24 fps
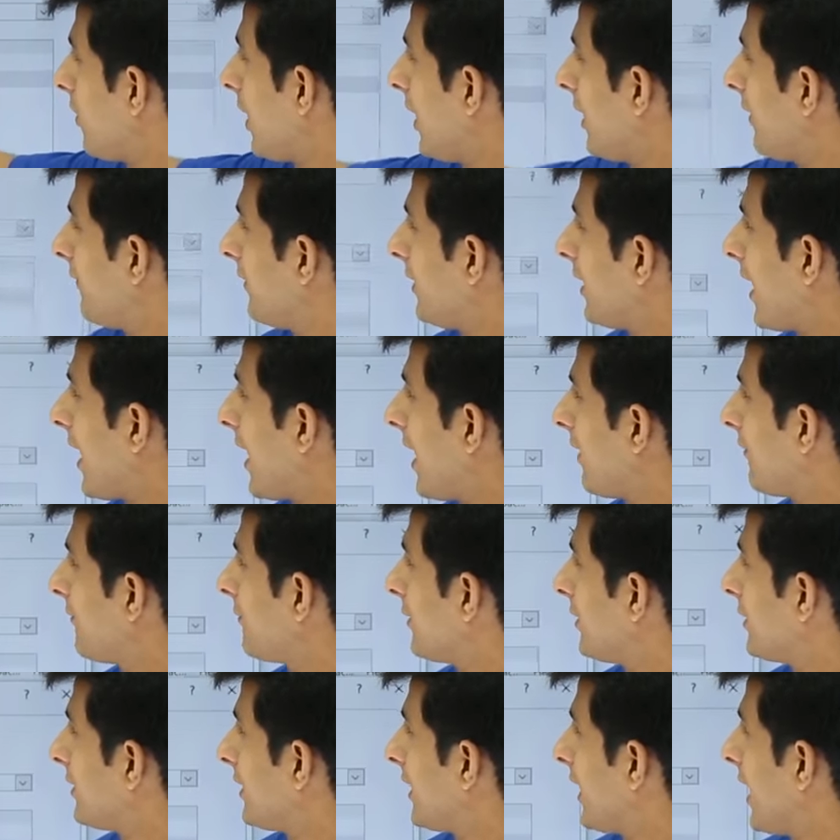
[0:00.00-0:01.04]
I will
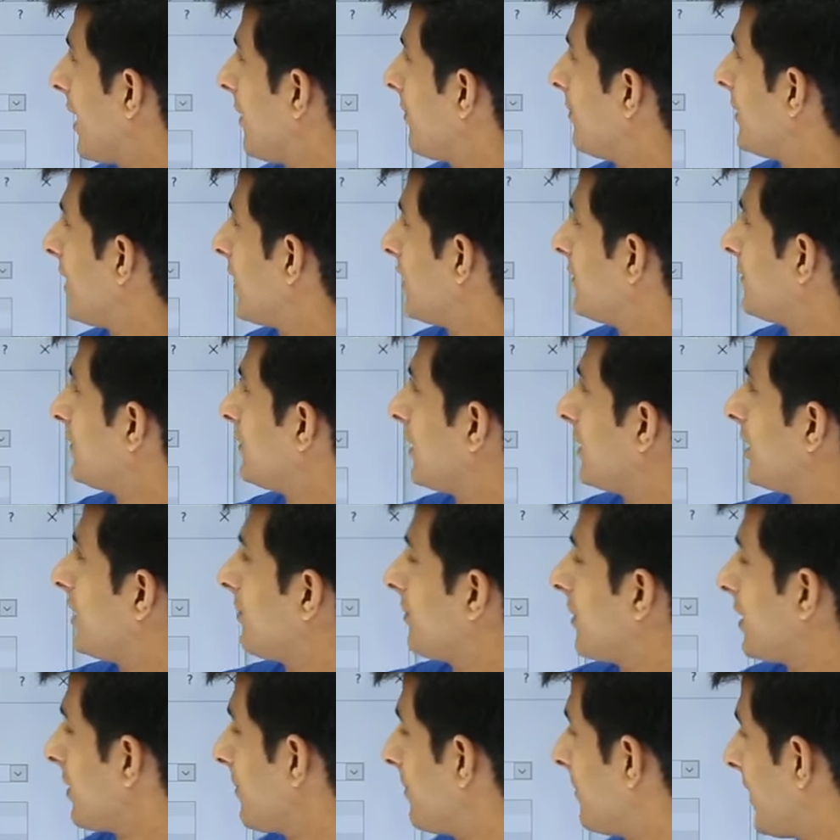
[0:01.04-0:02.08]
have a tab that is
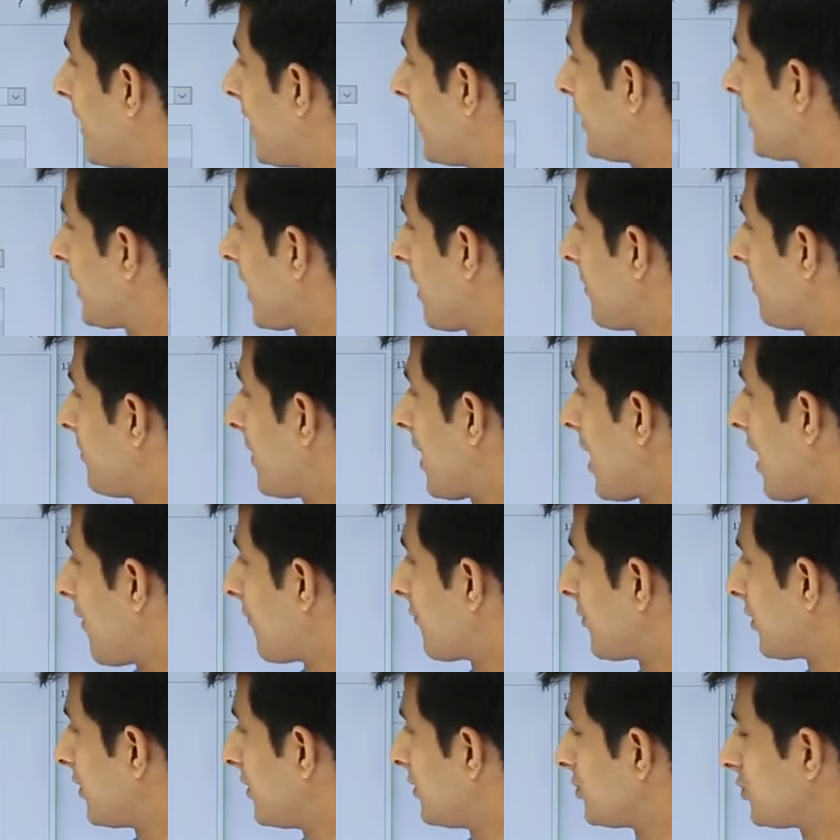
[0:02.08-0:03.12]
nothing but a my tab
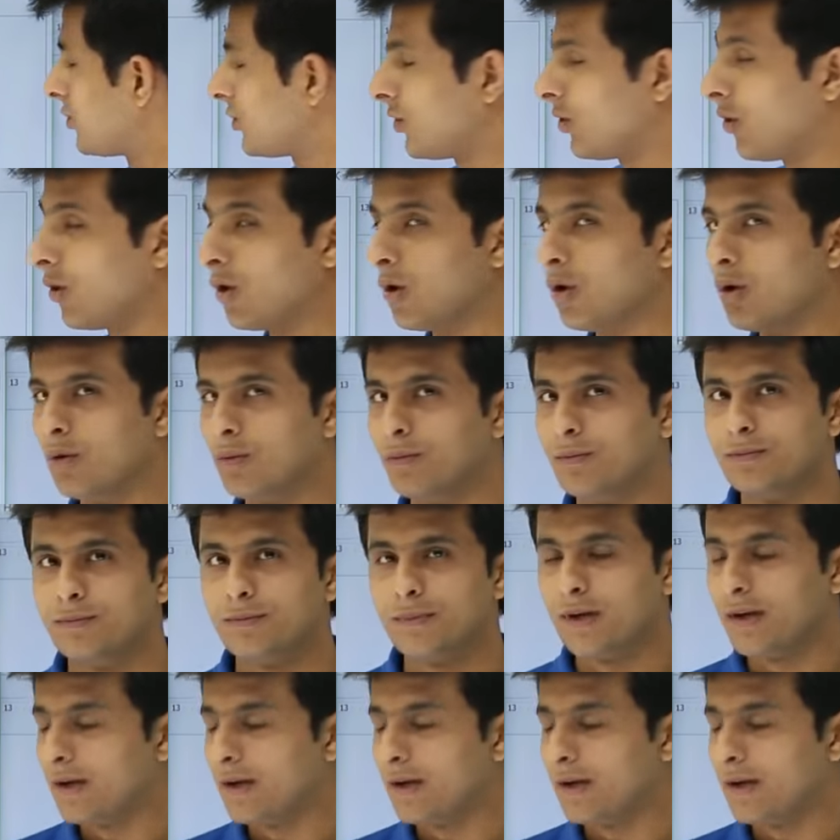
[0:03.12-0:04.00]
after this home.